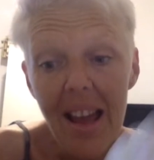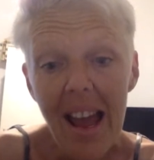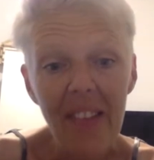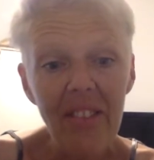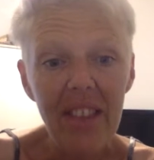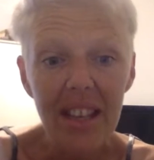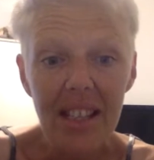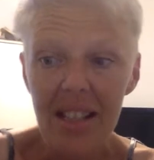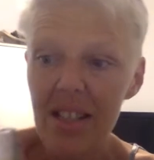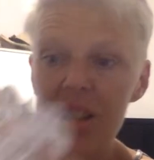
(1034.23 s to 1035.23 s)
And this
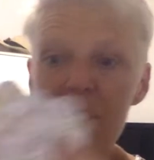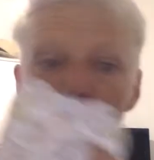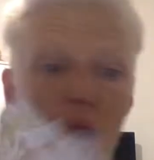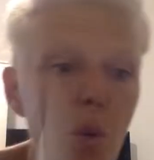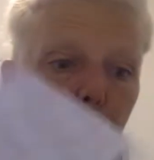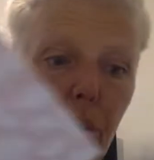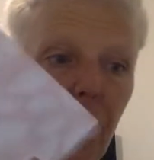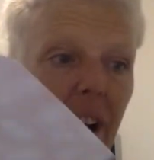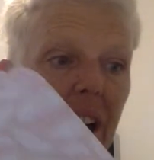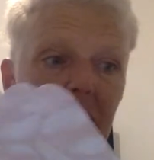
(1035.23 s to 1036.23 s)
is so
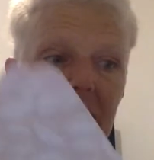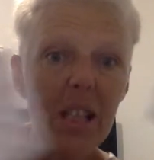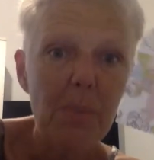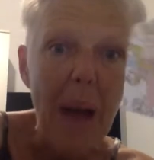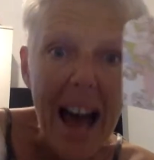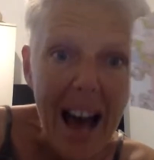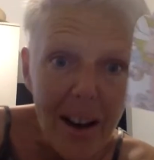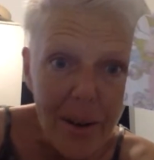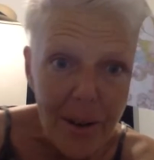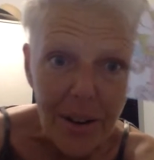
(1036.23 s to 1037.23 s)
pretty. This
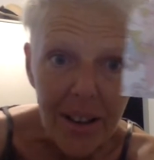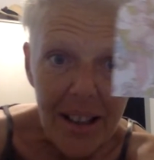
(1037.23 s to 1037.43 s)
pattern